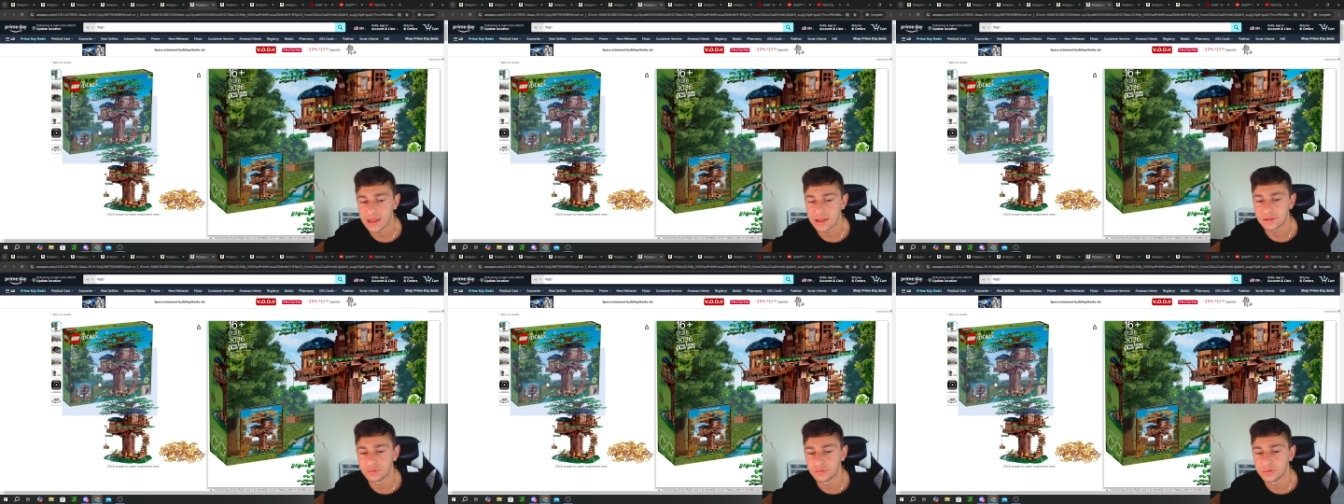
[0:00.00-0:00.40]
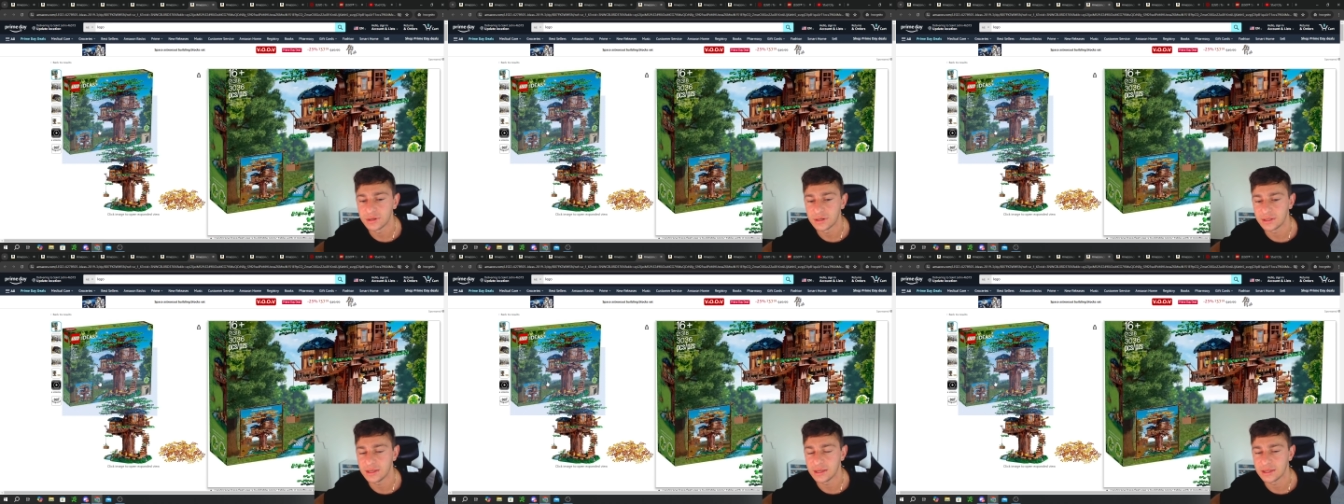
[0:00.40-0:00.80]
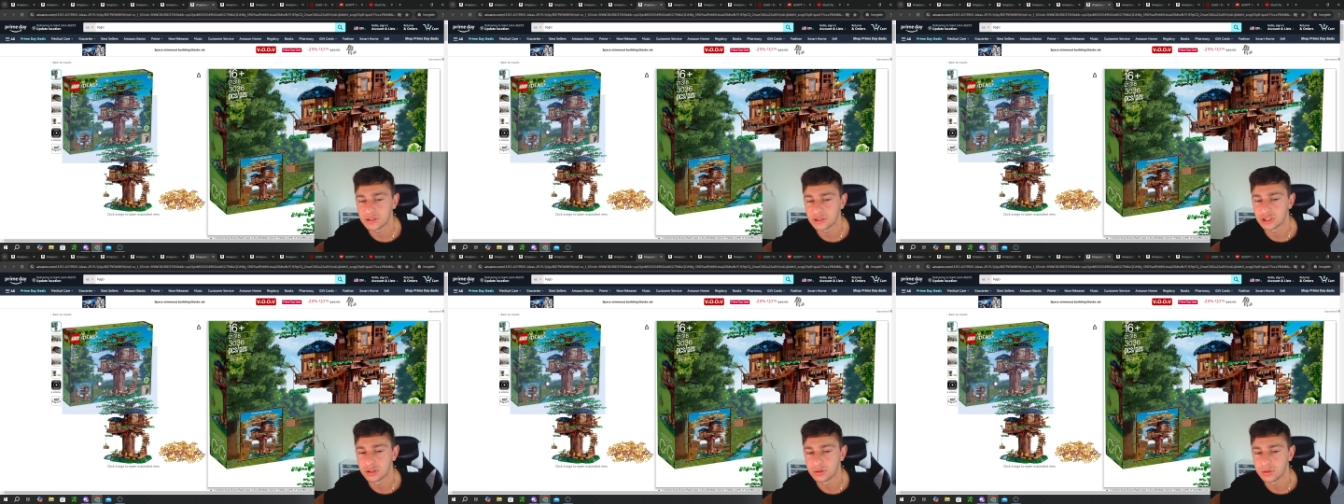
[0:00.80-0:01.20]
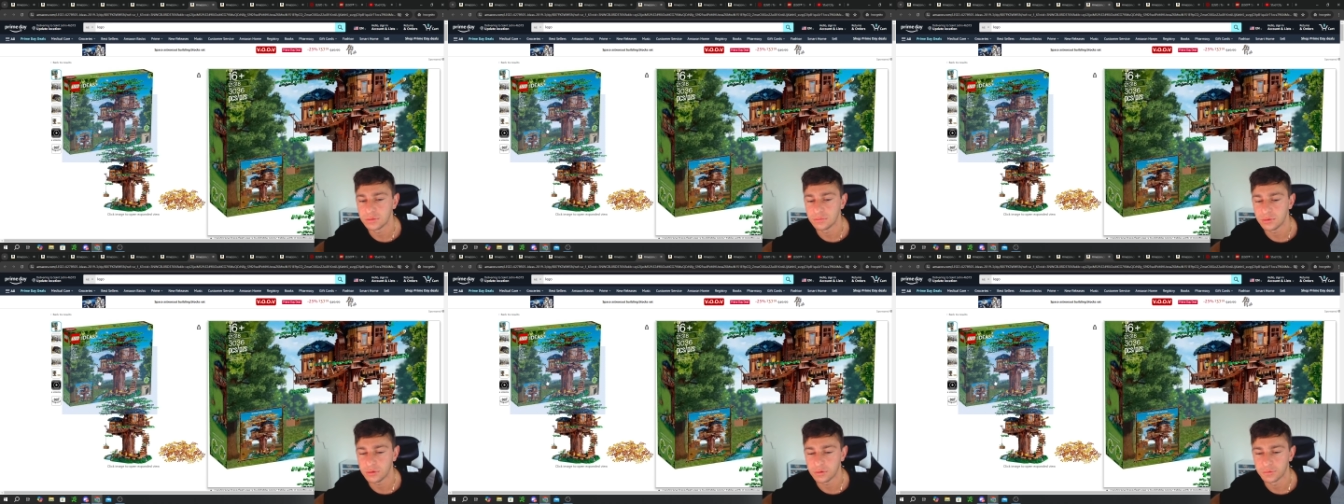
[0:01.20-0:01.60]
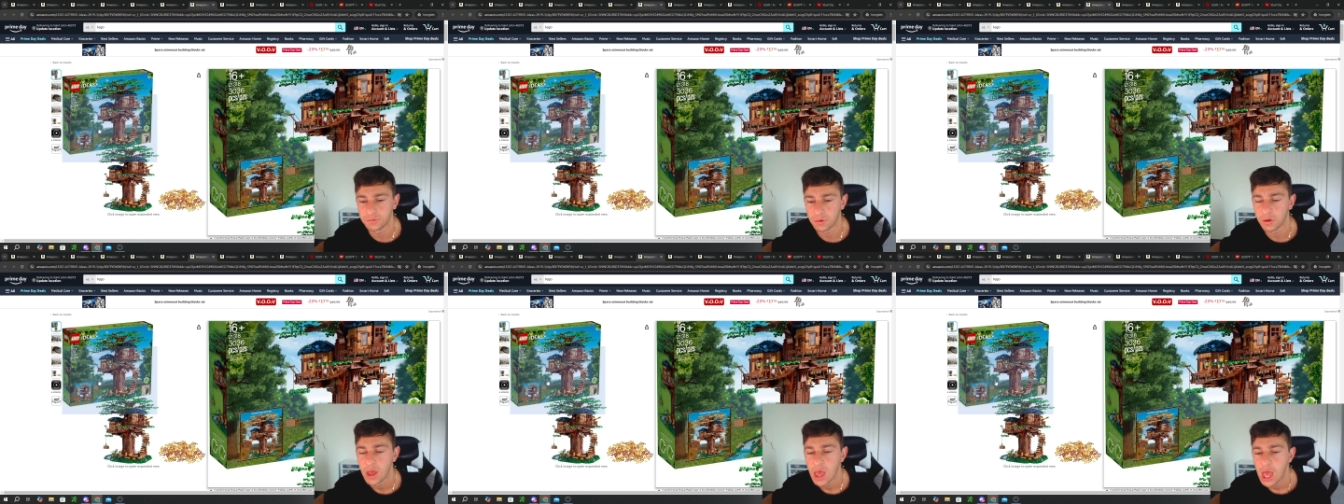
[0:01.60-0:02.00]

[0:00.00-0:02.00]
It really is truly beautiful.